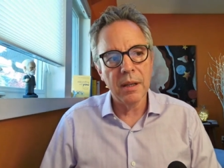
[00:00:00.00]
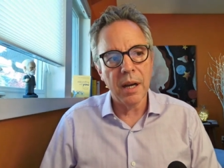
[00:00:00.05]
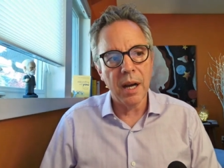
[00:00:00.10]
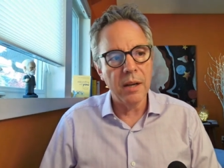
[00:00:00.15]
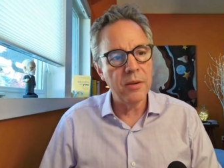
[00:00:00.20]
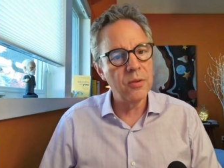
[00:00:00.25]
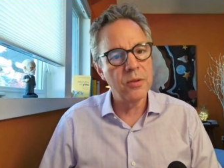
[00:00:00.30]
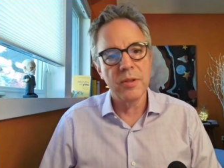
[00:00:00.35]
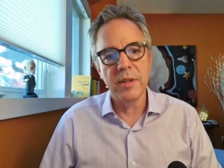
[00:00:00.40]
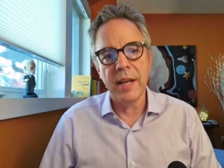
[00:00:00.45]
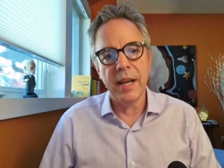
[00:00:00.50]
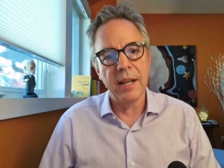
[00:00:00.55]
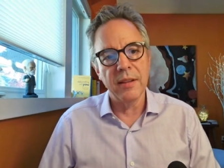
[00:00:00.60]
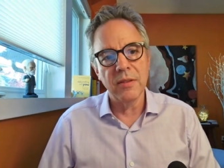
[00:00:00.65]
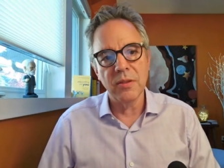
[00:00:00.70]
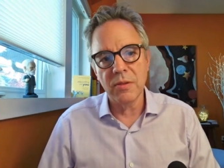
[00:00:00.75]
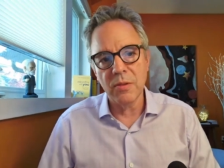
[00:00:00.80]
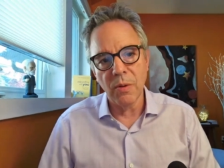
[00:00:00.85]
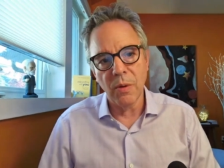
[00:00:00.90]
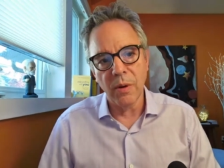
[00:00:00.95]
understand
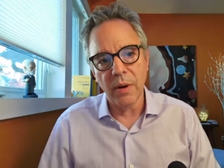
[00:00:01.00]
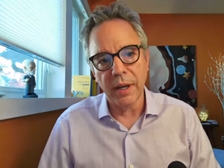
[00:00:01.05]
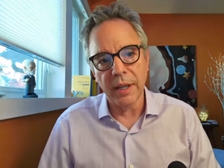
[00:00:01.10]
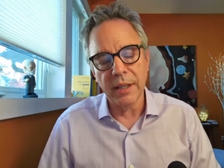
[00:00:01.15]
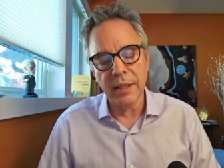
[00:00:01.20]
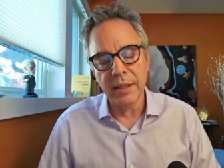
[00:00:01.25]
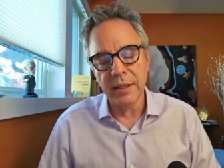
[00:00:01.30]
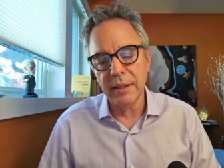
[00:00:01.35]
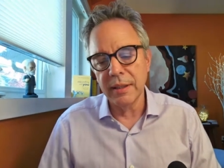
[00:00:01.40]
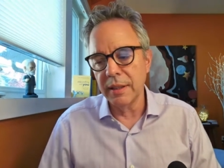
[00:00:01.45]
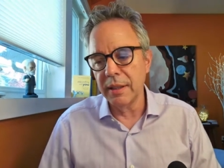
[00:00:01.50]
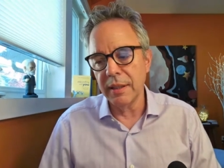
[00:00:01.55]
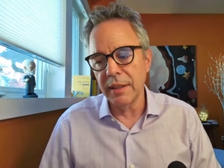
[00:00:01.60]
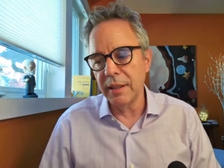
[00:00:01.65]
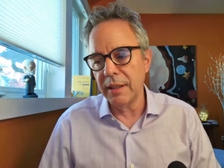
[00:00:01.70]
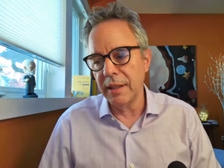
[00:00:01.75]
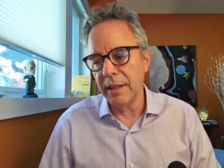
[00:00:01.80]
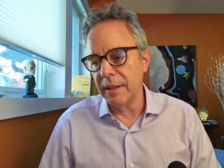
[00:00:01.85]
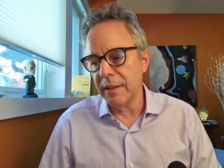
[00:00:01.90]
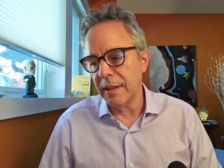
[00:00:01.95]
story.
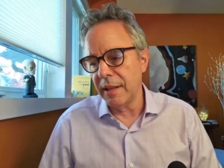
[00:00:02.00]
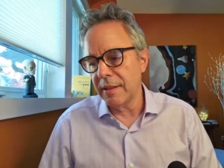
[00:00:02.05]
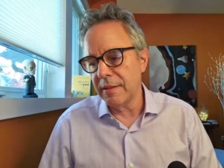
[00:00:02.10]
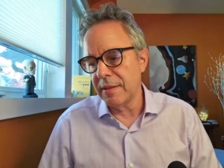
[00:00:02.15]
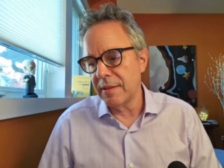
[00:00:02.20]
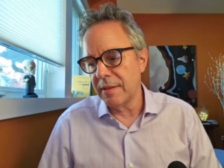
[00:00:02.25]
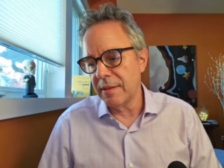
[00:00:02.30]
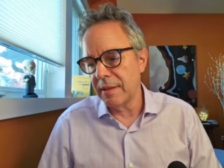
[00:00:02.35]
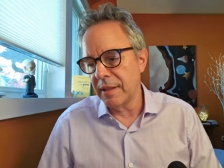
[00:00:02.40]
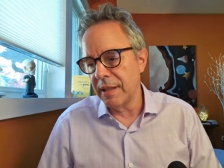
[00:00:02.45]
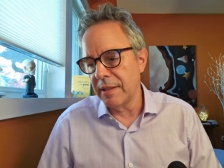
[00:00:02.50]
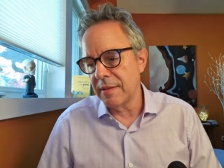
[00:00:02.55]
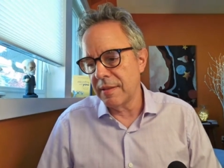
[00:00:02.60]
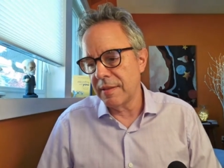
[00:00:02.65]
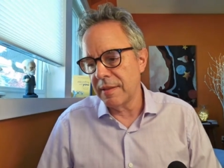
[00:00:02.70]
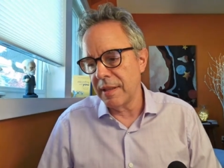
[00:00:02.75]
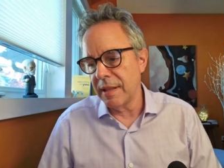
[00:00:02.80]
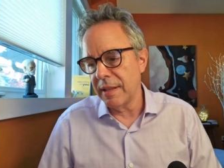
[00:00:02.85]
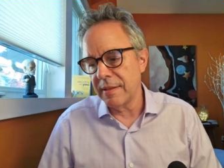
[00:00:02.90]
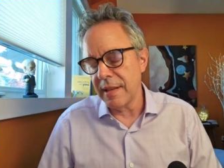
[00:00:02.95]
It, it's
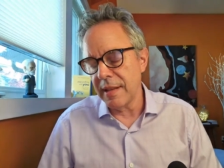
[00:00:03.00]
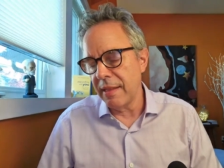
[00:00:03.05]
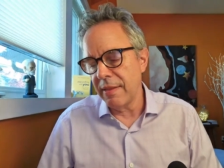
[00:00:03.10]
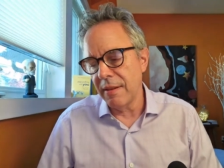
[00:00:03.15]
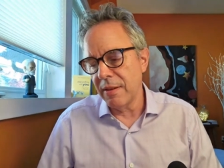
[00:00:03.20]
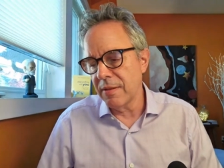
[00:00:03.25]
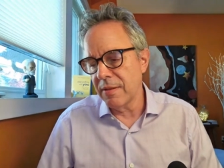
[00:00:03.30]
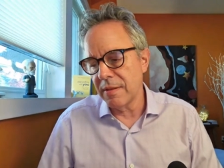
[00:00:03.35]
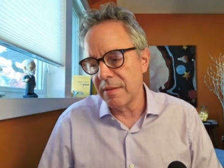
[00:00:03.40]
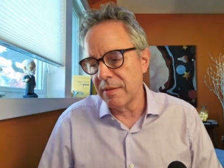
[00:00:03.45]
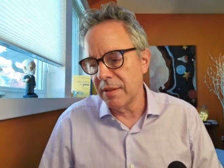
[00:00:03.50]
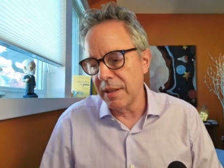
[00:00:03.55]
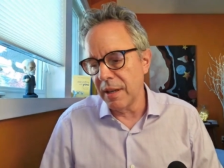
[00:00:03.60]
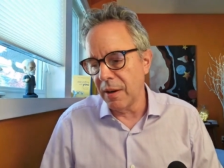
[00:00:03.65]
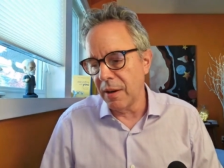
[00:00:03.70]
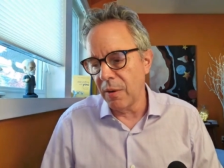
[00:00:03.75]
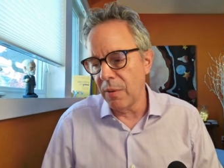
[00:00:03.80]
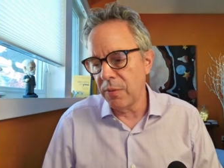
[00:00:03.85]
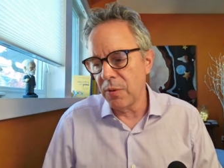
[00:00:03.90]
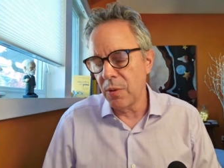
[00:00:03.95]
it's it's and there's you
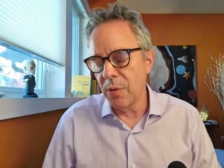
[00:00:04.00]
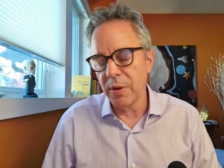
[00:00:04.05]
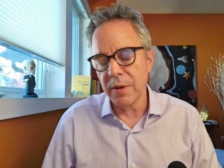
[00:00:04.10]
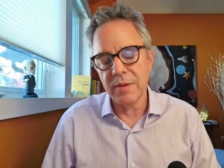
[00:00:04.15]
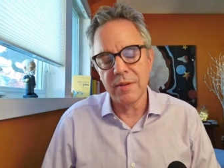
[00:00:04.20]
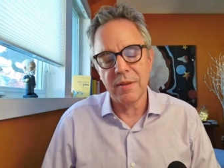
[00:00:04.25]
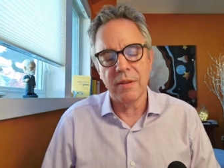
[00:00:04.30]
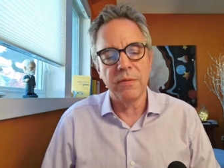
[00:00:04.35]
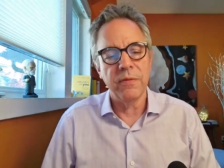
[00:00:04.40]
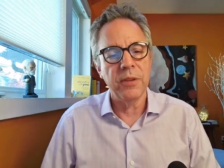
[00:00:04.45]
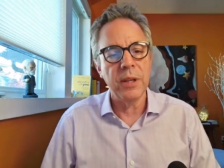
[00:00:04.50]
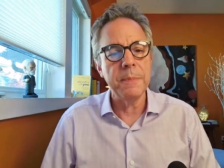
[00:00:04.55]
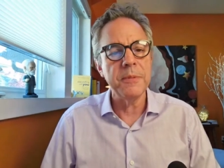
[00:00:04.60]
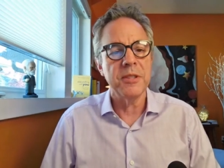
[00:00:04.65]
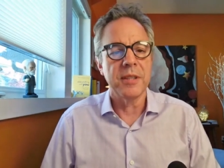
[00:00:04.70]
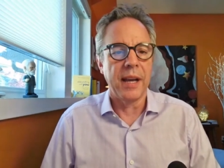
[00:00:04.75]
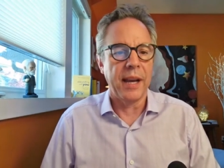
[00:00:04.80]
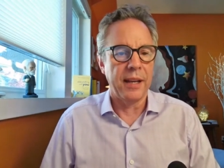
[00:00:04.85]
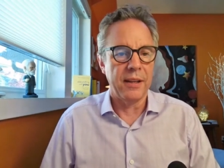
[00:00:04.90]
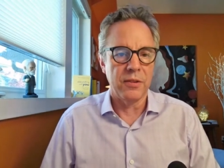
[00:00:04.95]
know of course the flip
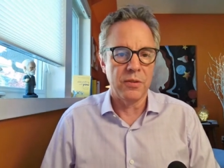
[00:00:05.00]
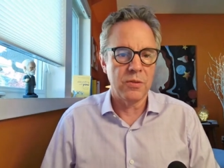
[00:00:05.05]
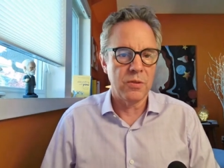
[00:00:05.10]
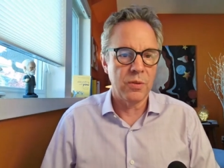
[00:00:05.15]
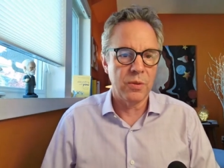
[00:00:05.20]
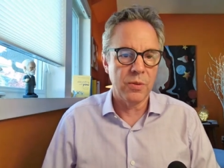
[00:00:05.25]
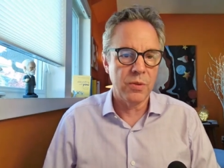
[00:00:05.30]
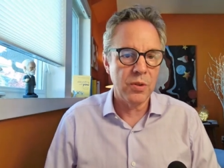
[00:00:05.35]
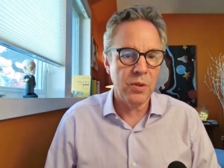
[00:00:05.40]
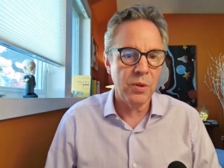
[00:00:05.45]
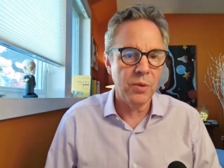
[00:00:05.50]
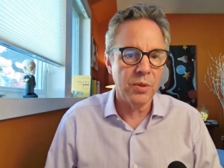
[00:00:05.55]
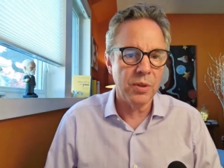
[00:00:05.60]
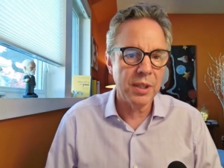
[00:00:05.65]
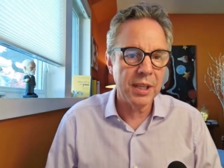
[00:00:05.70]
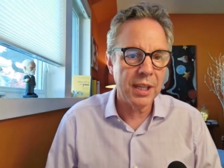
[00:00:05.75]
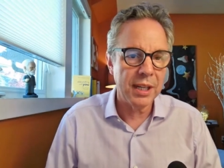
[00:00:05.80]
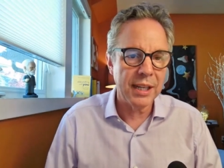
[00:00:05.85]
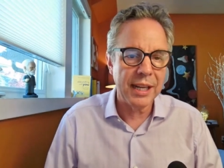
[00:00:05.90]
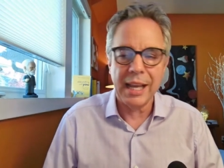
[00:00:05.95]
side is true too. You
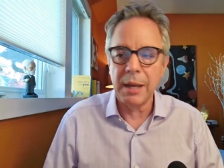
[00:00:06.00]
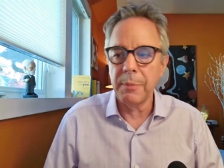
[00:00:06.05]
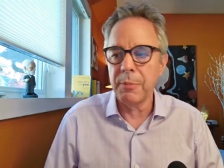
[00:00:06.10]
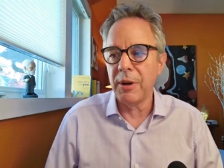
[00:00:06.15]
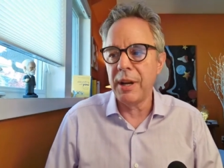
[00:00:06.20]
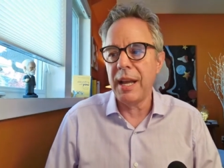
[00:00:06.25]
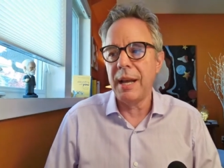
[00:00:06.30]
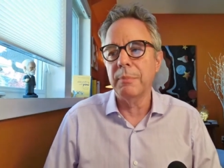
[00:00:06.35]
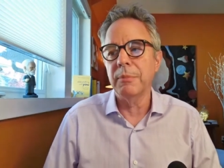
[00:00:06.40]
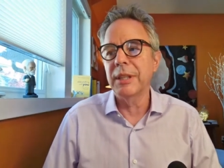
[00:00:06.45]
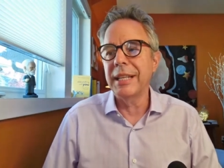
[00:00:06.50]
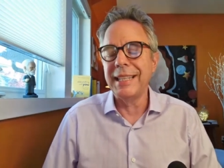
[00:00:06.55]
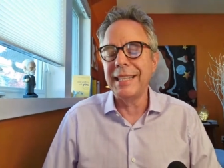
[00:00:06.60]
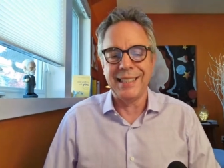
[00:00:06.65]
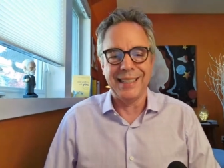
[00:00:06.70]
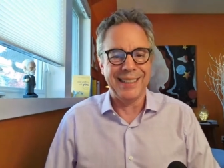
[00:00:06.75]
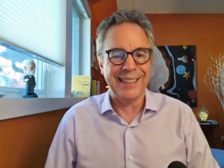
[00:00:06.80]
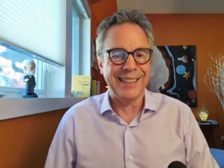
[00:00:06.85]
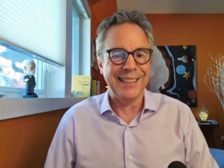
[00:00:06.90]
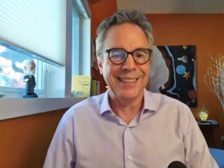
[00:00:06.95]
get an Abraham
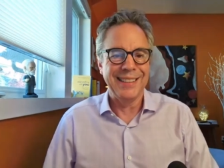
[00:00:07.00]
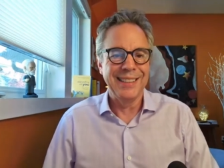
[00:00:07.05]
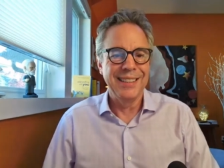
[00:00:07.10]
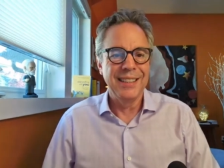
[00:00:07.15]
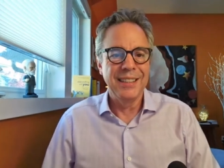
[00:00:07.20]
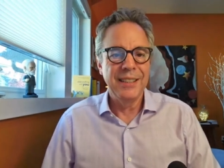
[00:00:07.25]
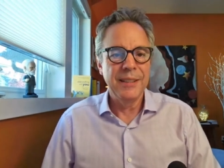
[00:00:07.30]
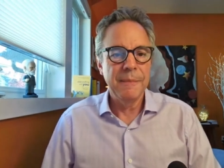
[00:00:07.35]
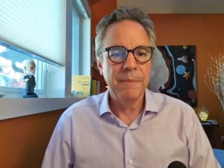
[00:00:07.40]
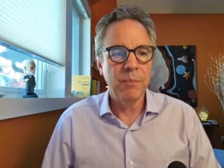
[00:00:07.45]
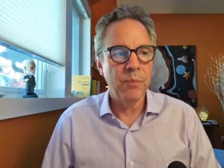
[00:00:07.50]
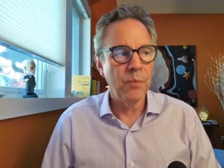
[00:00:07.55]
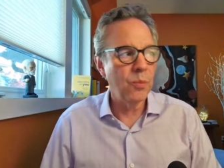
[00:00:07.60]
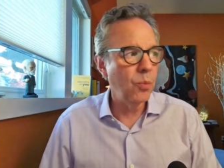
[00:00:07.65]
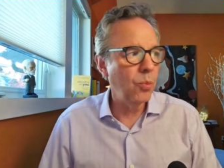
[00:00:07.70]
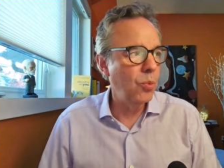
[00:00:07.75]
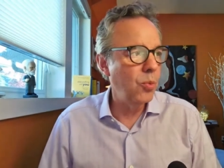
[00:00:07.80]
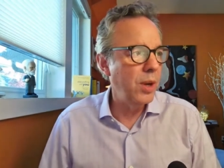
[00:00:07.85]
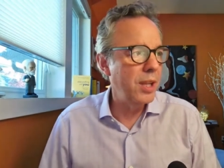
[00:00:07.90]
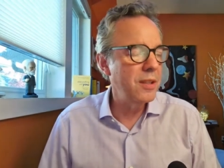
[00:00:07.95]
Lincoln
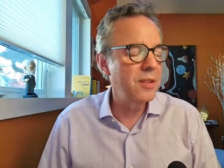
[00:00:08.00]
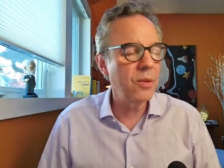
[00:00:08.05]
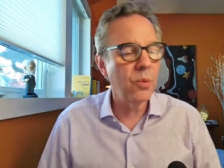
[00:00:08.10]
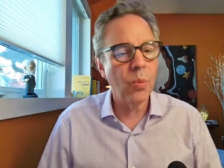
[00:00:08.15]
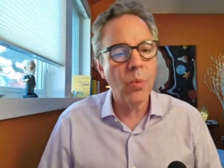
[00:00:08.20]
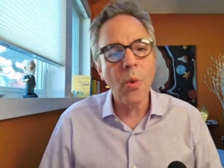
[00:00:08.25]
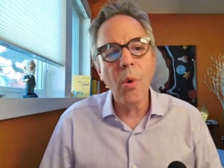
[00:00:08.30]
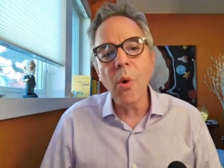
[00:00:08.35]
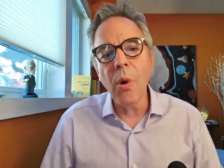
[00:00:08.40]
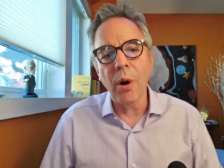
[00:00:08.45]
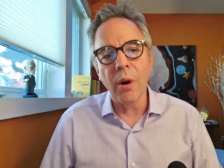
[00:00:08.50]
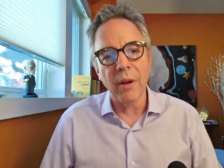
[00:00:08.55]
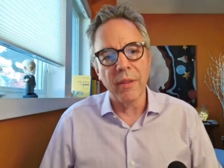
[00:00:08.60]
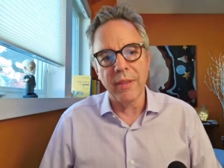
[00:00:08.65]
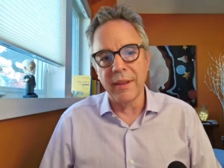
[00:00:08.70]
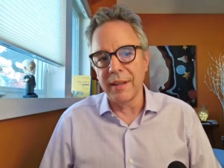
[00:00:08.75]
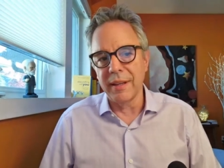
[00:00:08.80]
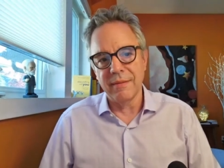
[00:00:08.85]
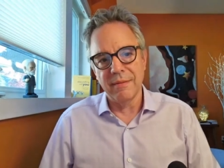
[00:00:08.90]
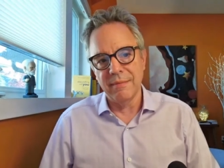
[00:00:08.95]
wins a war
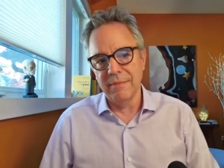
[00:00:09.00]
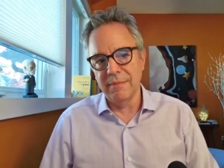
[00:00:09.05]
that